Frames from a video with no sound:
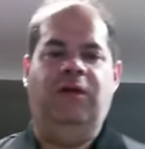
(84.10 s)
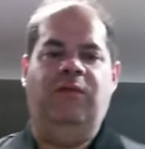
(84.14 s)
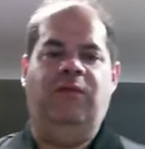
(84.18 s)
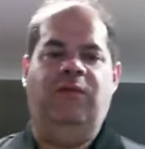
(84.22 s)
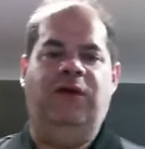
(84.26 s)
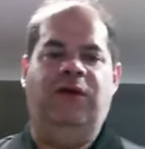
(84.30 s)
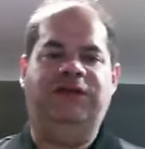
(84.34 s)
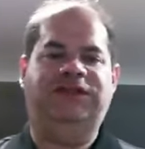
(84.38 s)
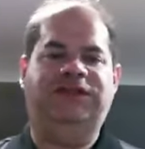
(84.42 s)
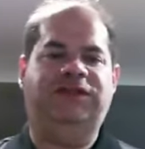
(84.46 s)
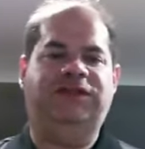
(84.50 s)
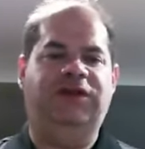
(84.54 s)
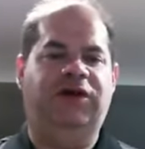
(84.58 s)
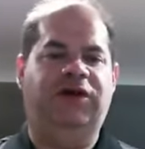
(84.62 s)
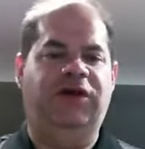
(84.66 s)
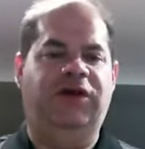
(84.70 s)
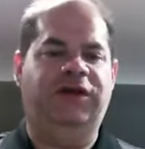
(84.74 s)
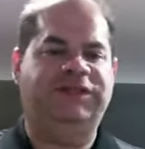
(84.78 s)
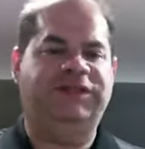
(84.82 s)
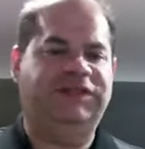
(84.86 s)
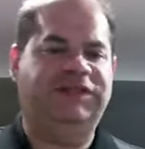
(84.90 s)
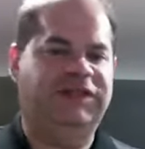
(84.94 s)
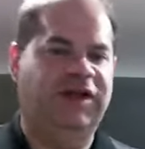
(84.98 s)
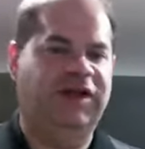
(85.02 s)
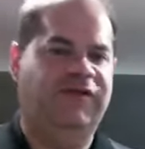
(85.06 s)
What's the
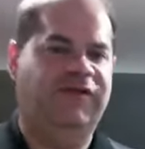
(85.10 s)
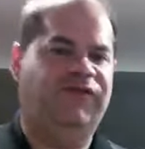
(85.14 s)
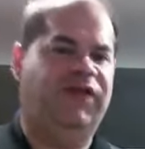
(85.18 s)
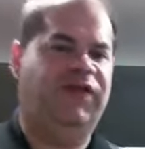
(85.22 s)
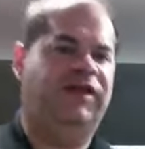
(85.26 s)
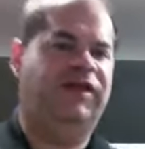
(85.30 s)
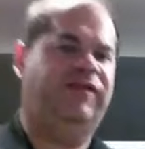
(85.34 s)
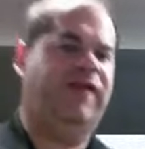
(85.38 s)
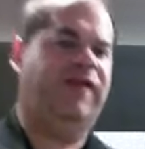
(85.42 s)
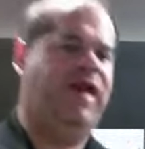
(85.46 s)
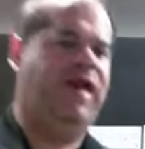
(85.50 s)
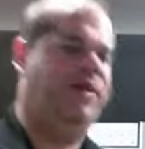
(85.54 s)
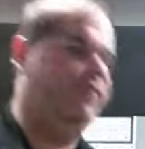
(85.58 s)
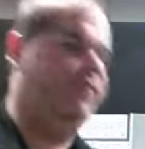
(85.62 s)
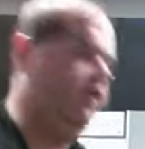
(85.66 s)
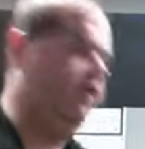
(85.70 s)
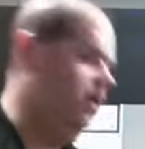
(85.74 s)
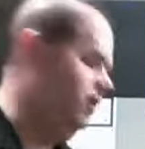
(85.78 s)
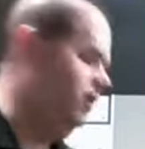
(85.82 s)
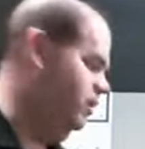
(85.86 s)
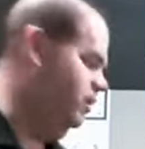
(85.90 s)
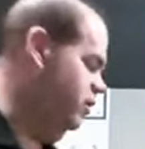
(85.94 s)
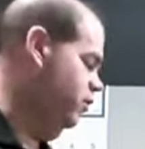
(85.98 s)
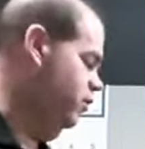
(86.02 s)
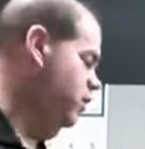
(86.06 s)
good stuff that's
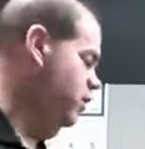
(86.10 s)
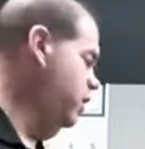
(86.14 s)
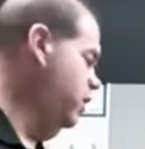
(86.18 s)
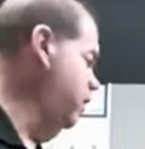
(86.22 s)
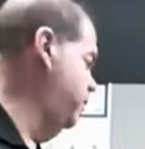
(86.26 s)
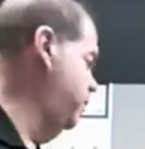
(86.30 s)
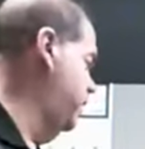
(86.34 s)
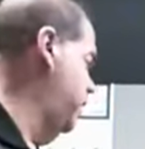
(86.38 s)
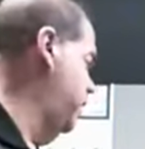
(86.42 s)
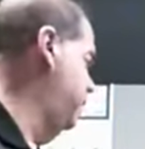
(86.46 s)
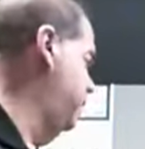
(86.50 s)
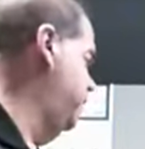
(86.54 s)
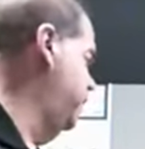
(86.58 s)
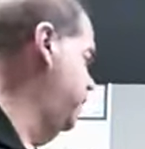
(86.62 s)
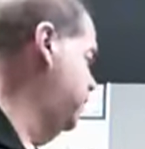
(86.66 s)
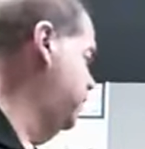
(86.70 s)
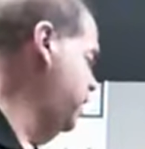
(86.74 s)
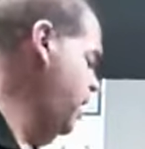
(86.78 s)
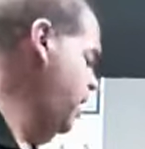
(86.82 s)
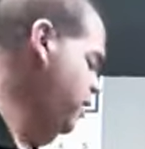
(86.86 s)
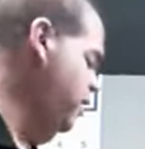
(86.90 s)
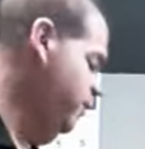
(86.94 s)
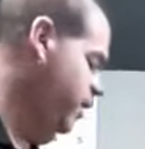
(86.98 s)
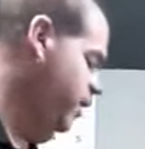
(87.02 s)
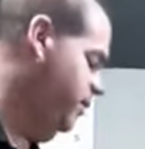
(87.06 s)
happening in the world, people?
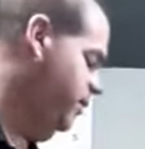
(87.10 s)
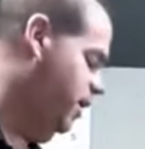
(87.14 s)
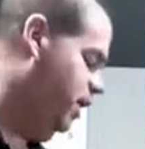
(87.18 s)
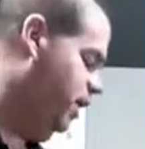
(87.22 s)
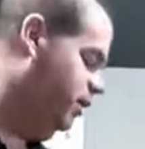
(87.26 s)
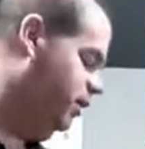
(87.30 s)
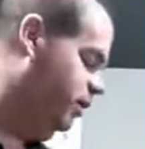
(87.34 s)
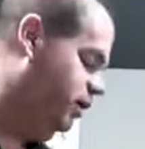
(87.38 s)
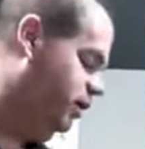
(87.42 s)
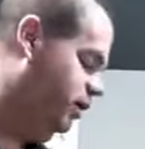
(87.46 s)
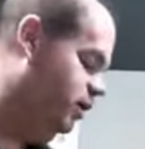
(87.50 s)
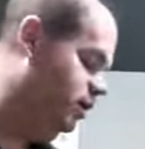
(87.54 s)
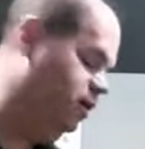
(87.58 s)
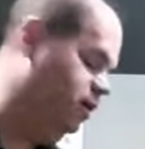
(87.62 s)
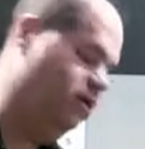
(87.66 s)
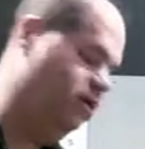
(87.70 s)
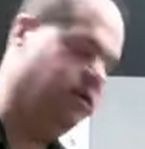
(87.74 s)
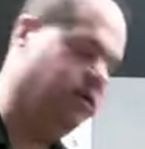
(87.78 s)
Tell me about it.